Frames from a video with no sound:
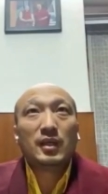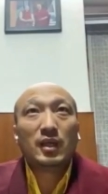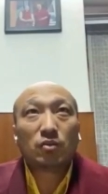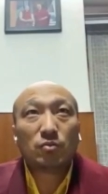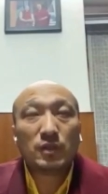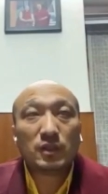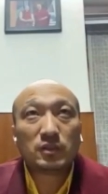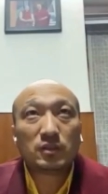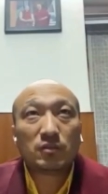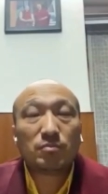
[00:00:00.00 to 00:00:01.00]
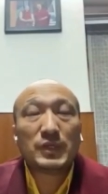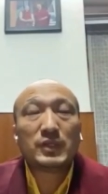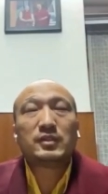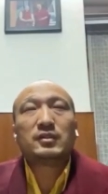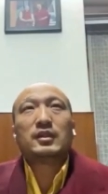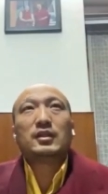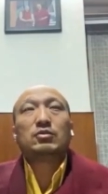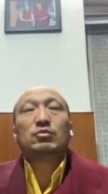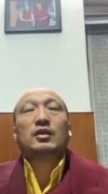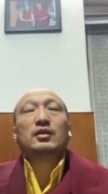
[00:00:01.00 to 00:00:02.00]
accumulation of merit that
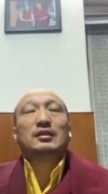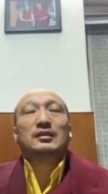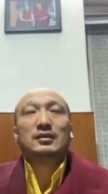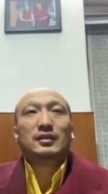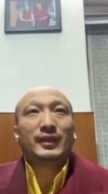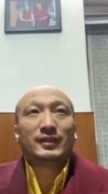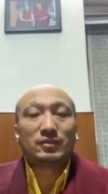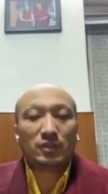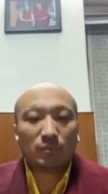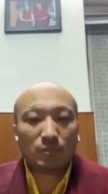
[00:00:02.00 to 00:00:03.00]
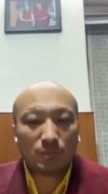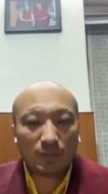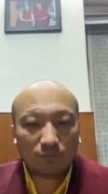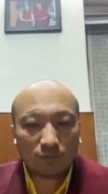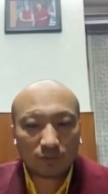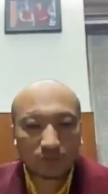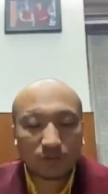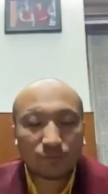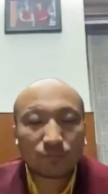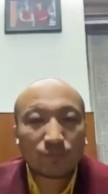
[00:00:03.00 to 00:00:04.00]
you gain is extremely beneficial,
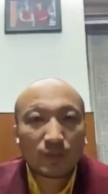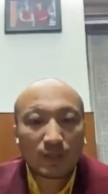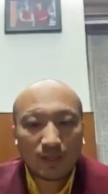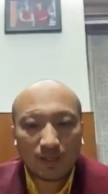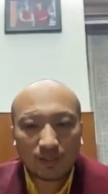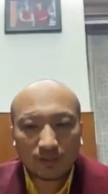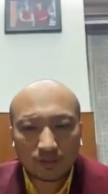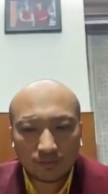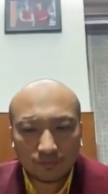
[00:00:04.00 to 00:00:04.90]
and